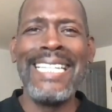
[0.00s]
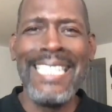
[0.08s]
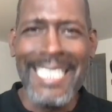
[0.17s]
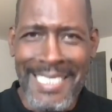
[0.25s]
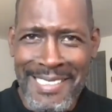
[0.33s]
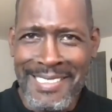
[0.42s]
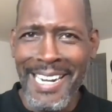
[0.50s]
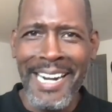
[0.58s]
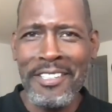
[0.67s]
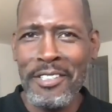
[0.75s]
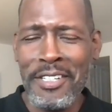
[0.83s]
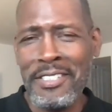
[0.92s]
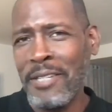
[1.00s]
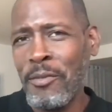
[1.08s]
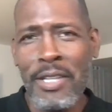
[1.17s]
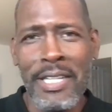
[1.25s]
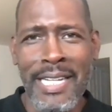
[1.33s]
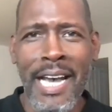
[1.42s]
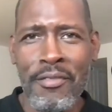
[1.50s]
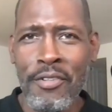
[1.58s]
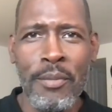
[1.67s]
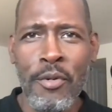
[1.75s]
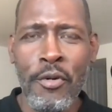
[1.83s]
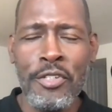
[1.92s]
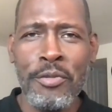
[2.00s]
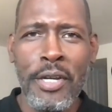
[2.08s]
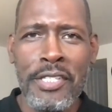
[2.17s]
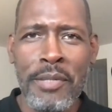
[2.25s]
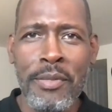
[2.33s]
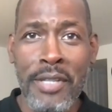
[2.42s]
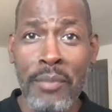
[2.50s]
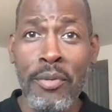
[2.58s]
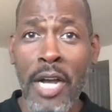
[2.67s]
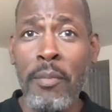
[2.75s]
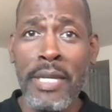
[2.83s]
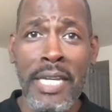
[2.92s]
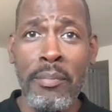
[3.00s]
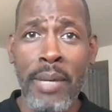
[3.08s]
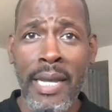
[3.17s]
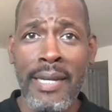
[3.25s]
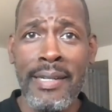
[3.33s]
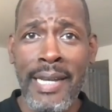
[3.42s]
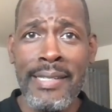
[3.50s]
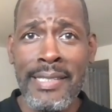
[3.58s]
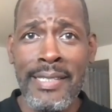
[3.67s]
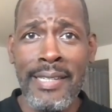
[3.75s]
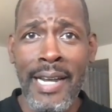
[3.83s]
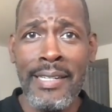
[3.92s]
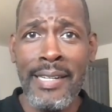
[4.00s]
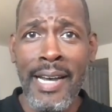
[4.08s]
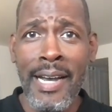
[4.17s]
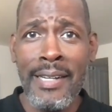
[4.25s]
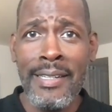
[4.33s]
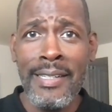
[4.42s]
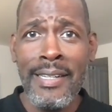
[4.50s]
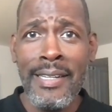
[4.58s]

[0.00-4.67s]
insider, because I'm really not from horse racing, but they brought me in back in 1999.